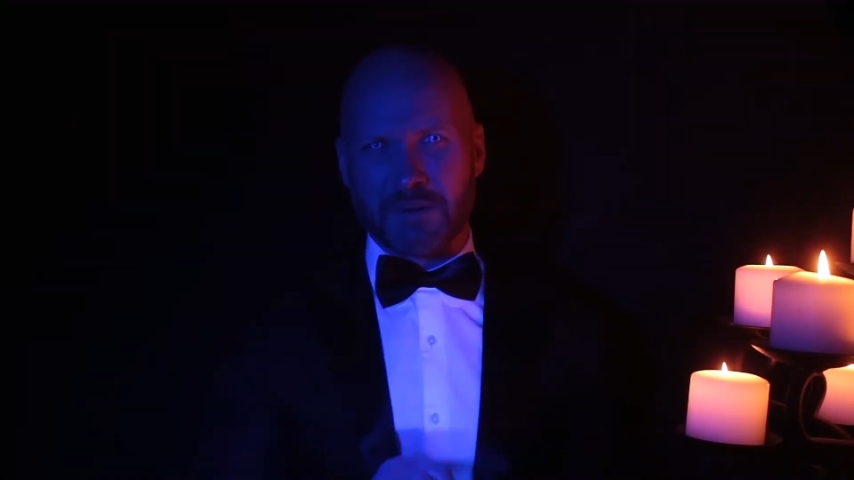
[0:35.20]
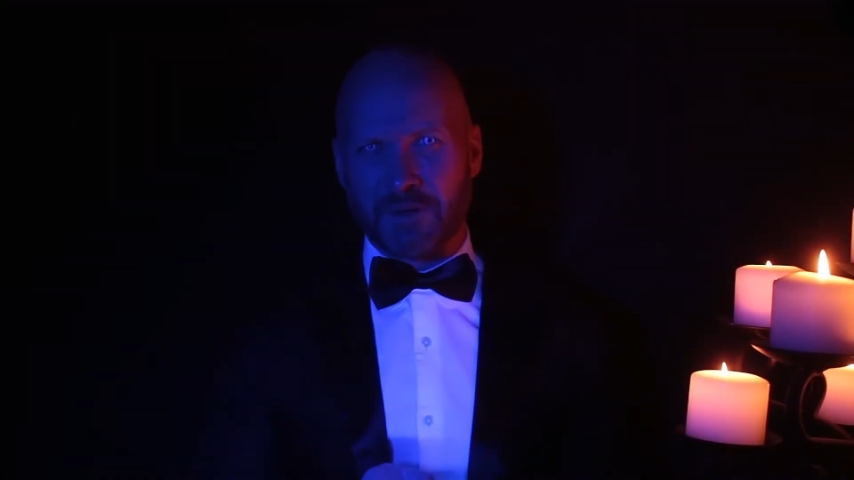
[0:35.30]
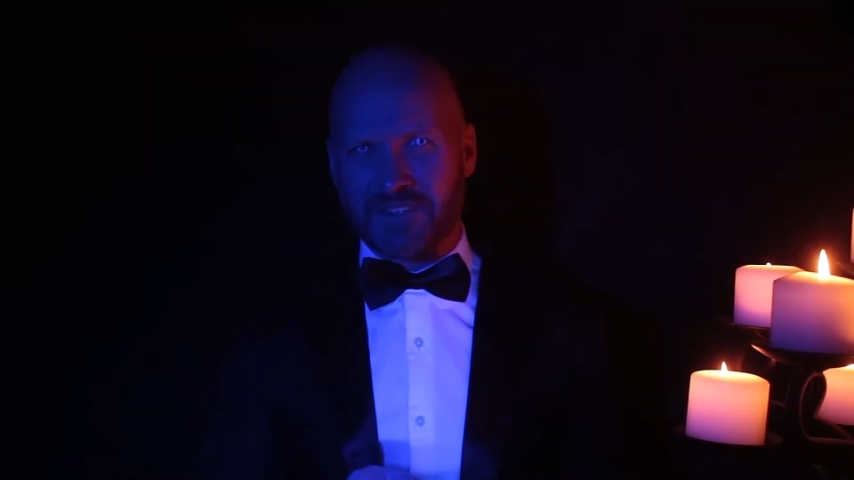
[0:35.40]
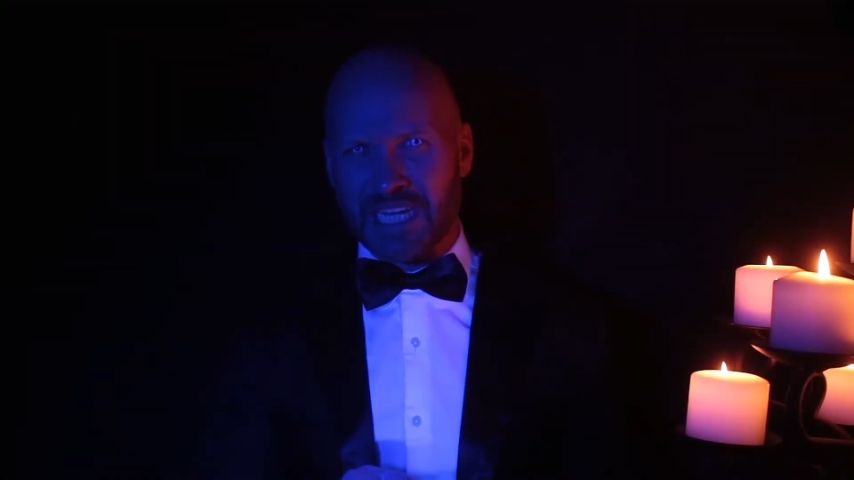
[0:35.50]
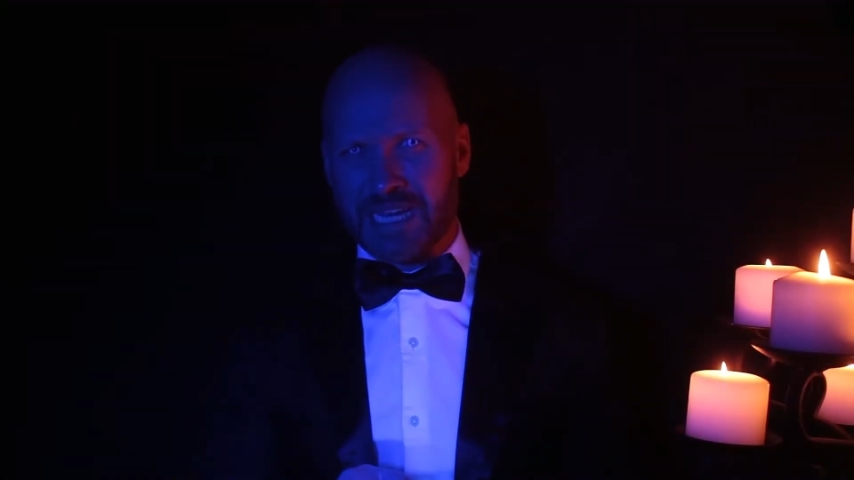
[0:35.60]

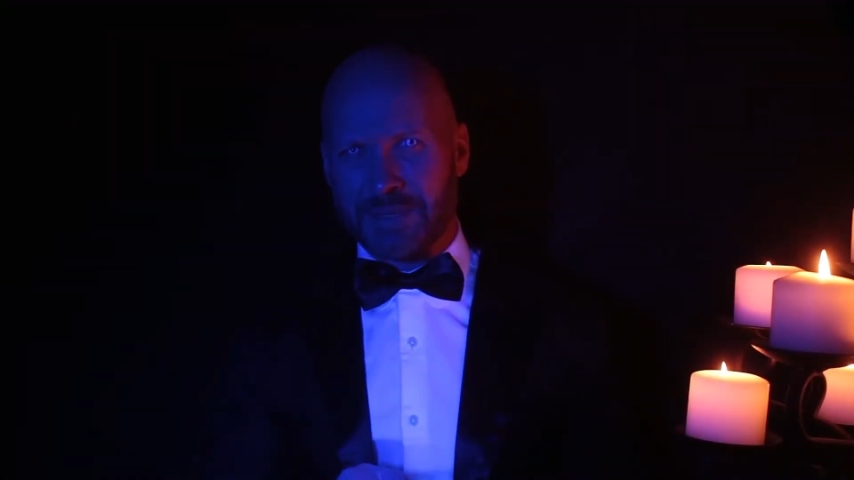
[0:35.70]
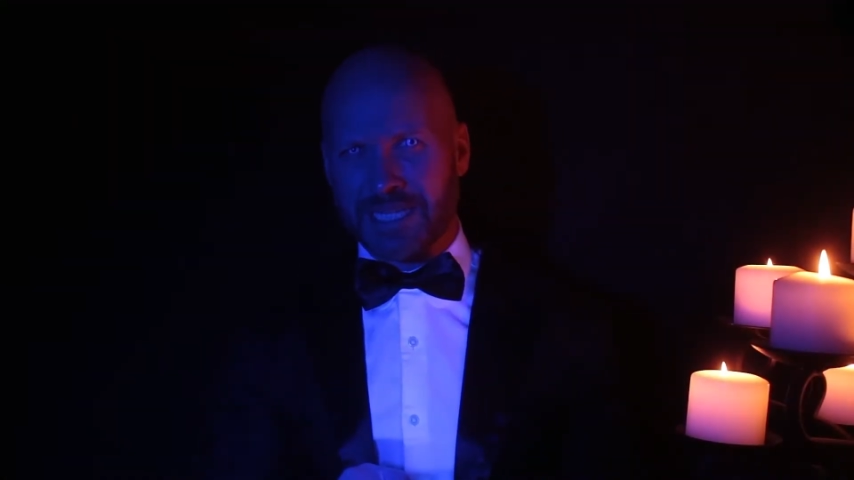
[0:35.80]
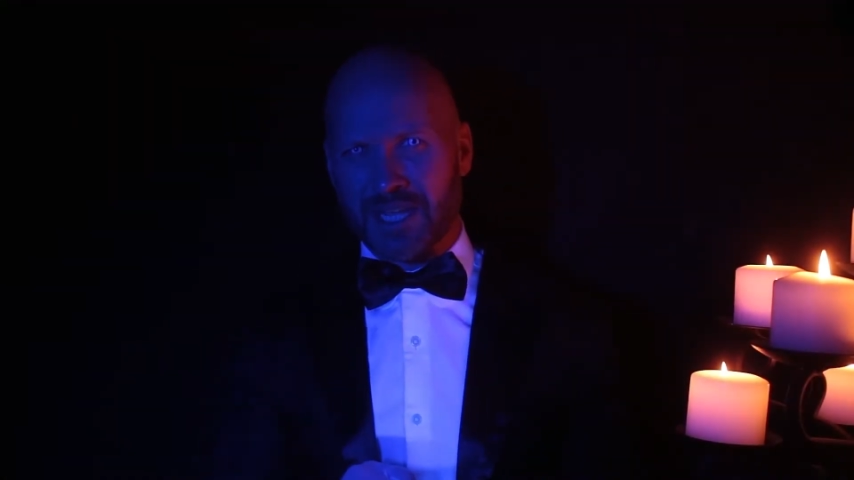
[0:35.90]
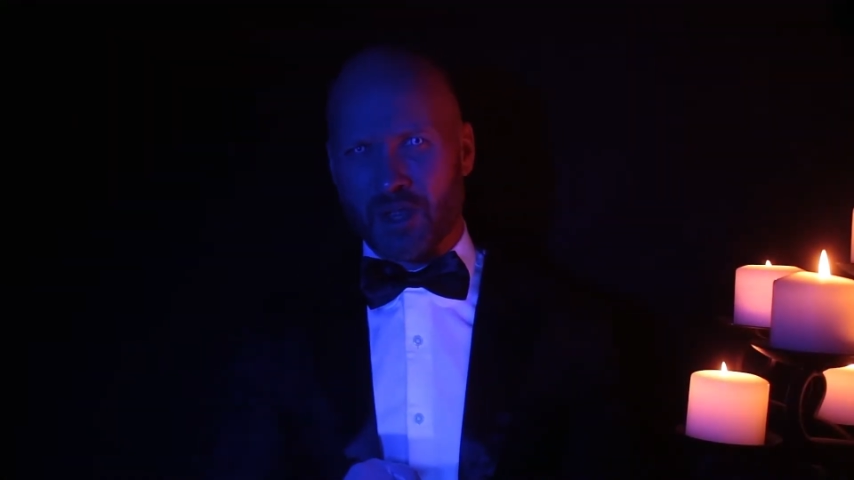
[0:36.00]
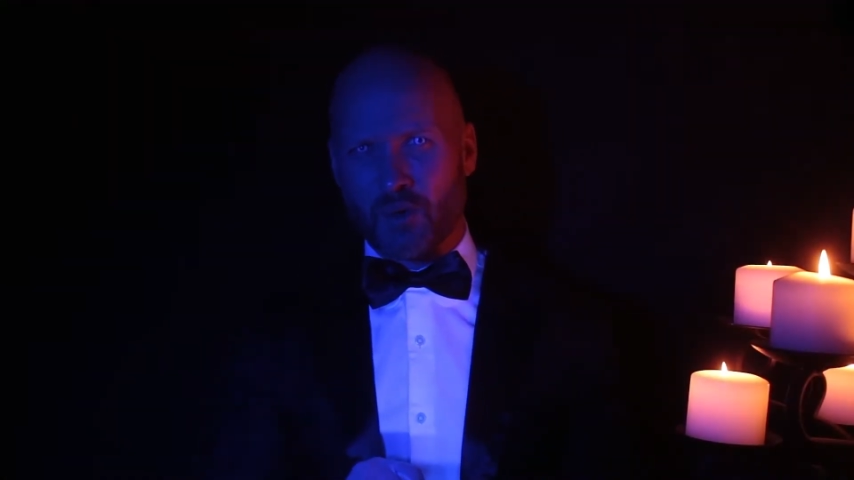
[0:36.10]
some of
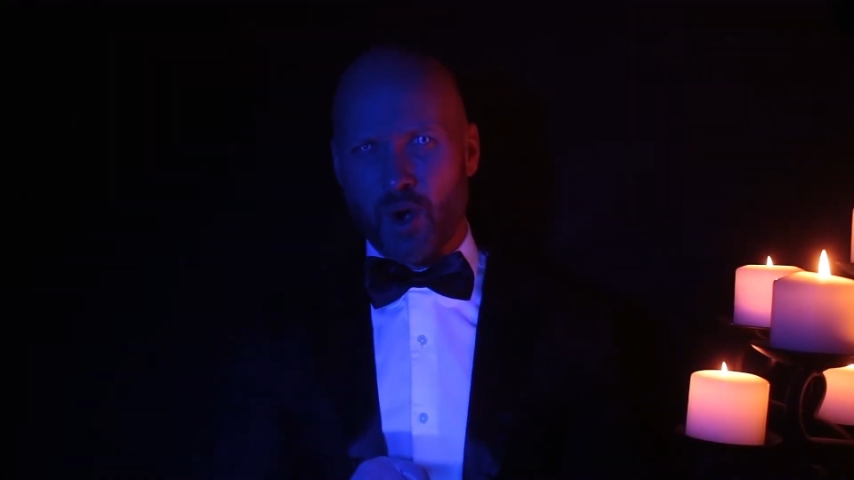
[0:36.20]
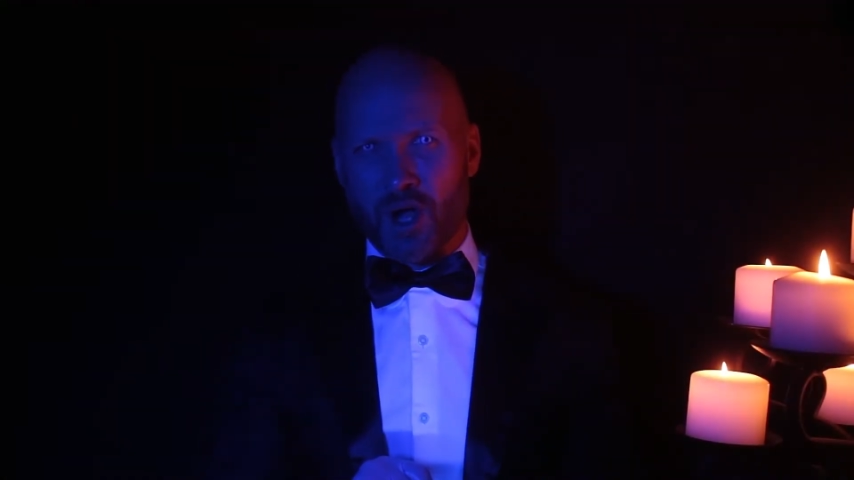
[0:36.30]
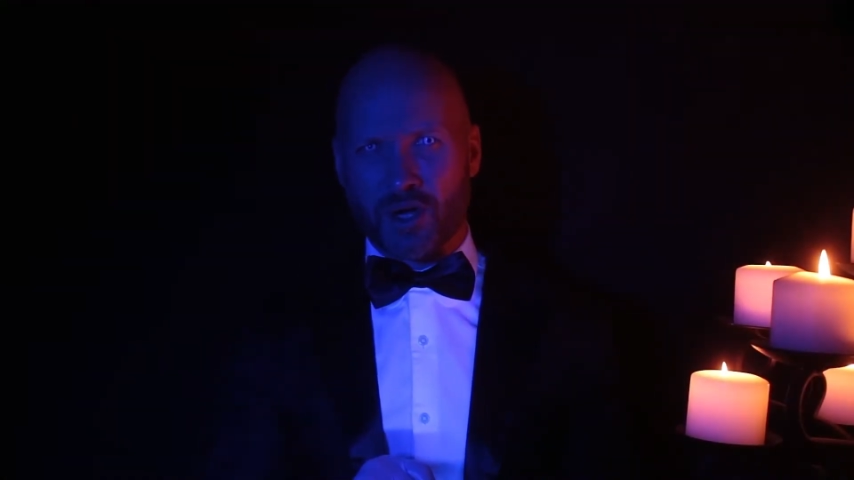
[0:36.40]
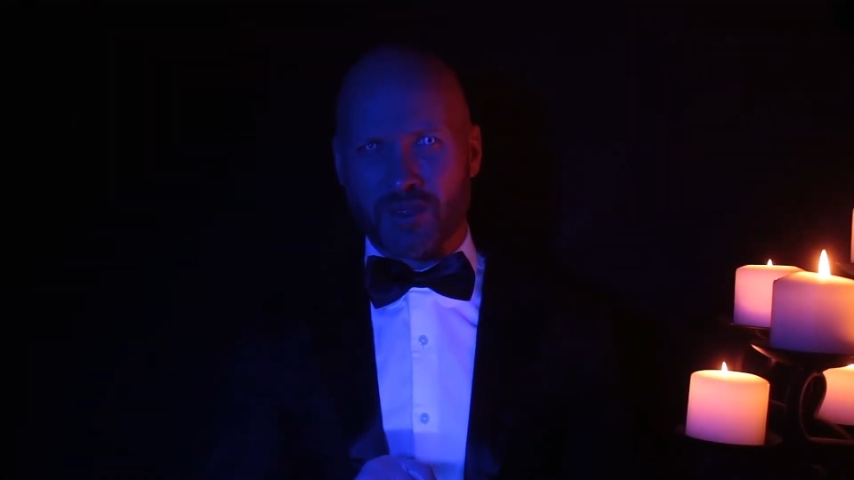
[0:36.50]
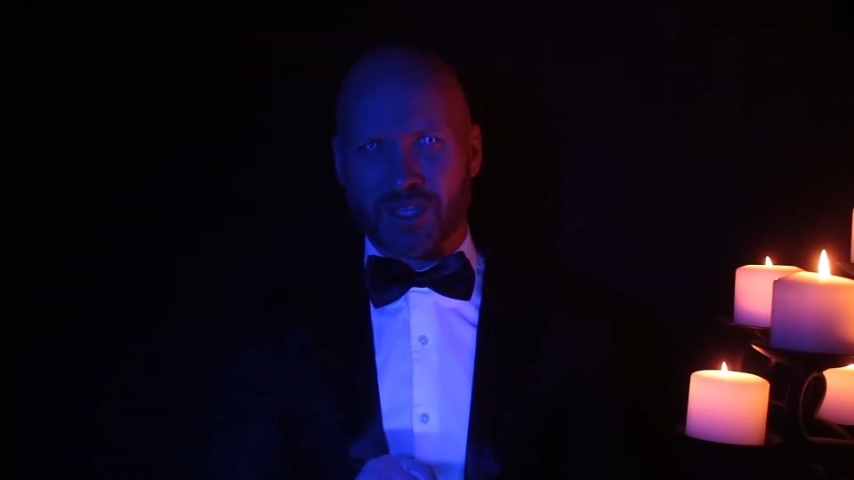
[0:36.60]
JB's other
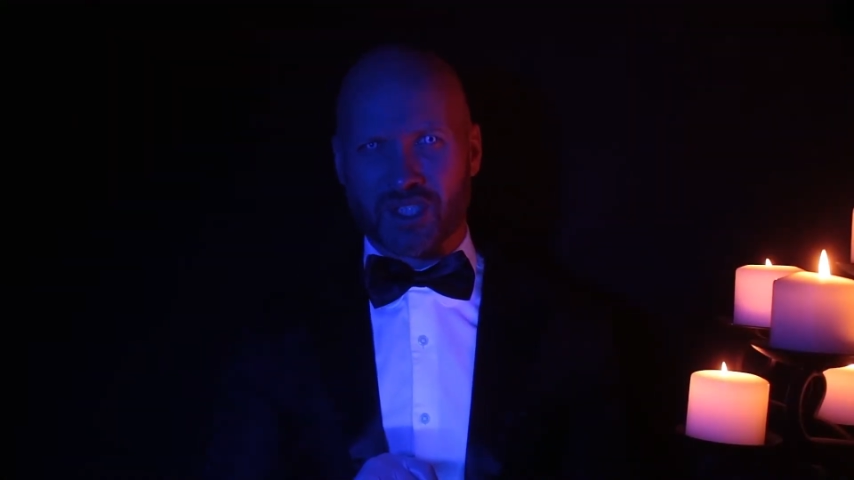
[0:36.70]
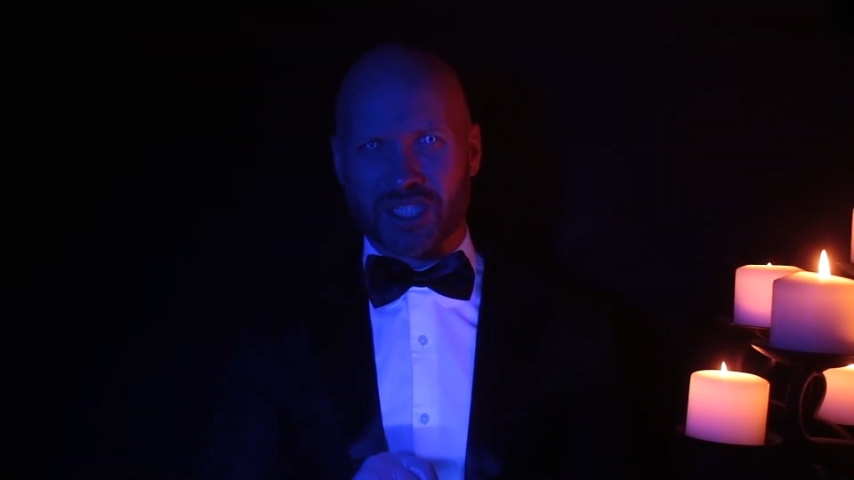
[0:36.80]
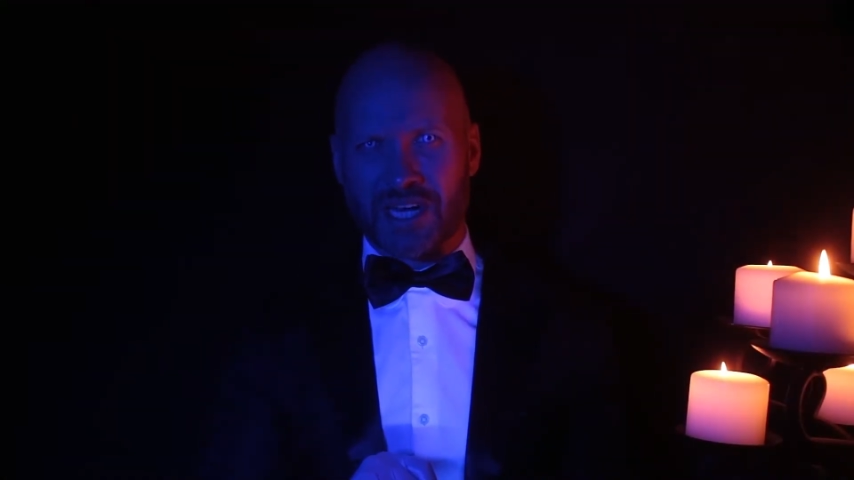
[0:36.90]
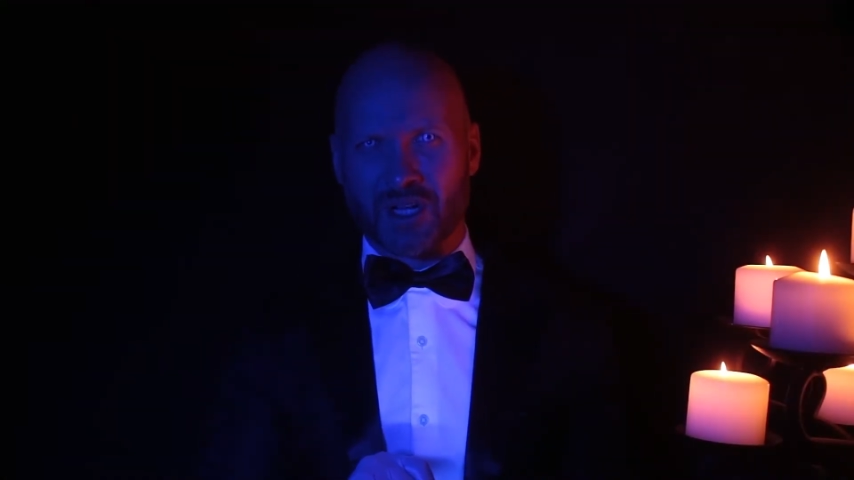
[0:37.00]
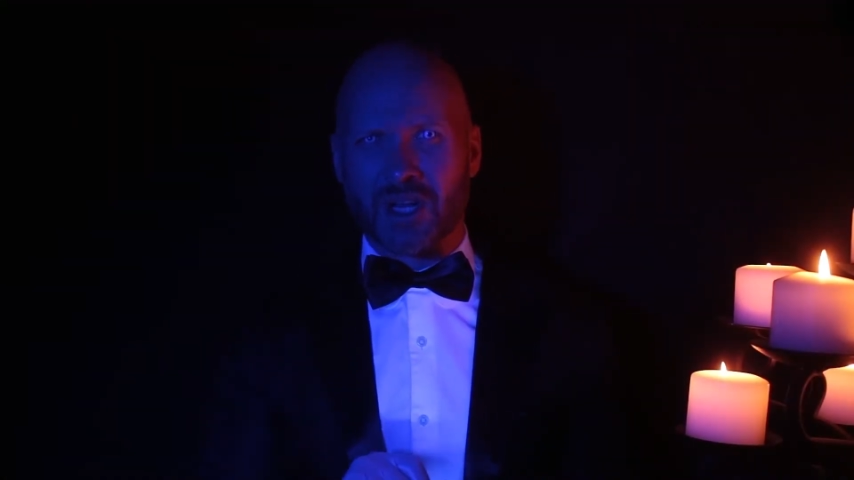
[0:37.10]
work on this
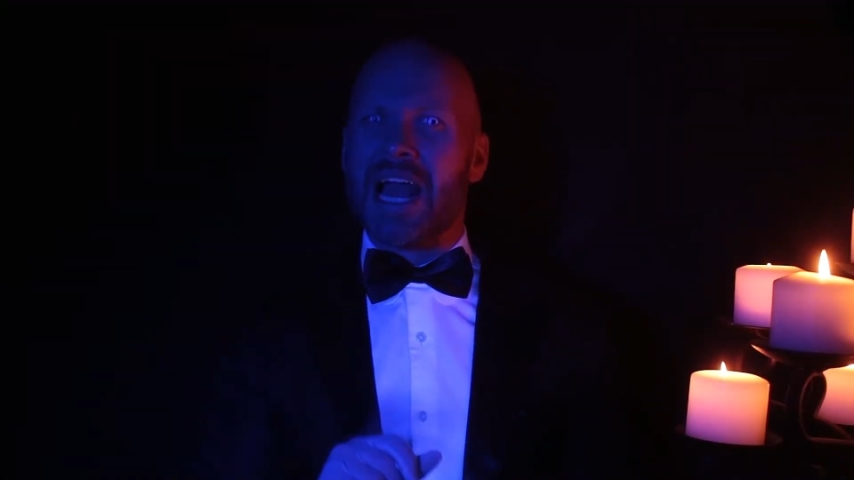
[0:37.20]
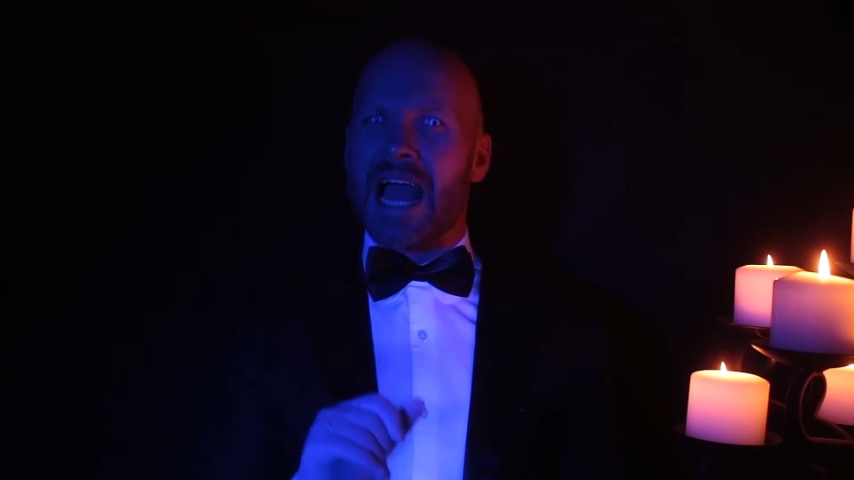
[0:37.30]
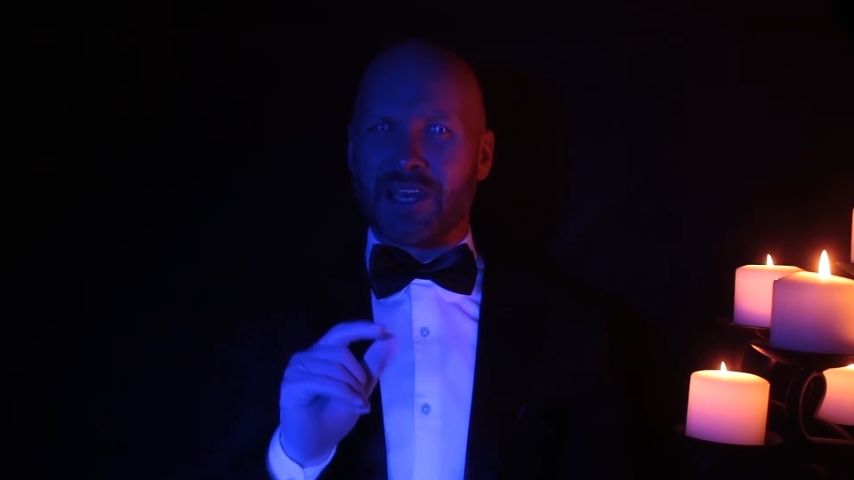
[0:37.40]
channel,